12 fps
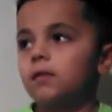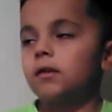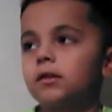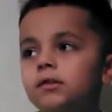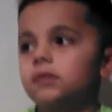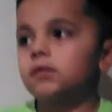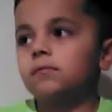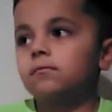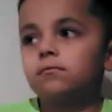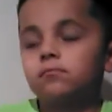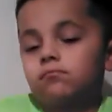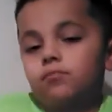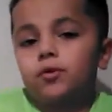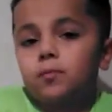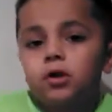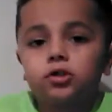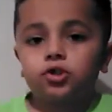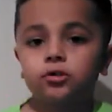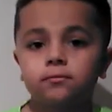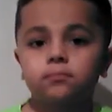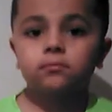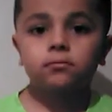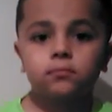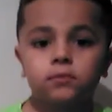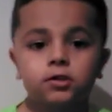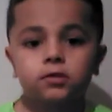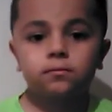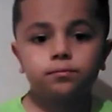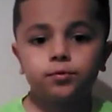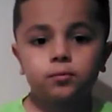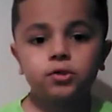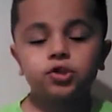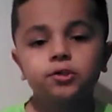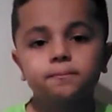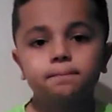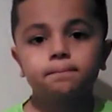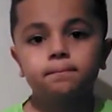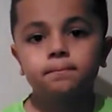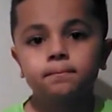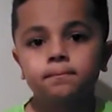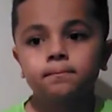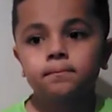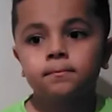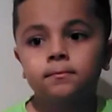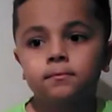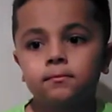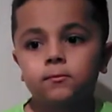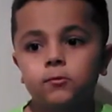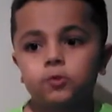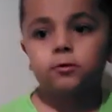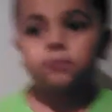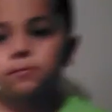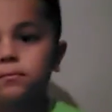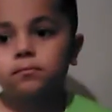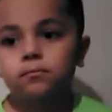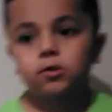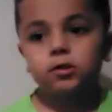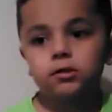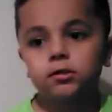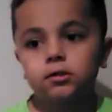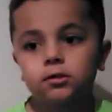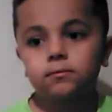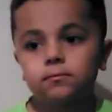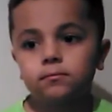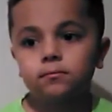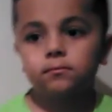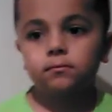that's pretty much that's pretty much it. So I'm guessing.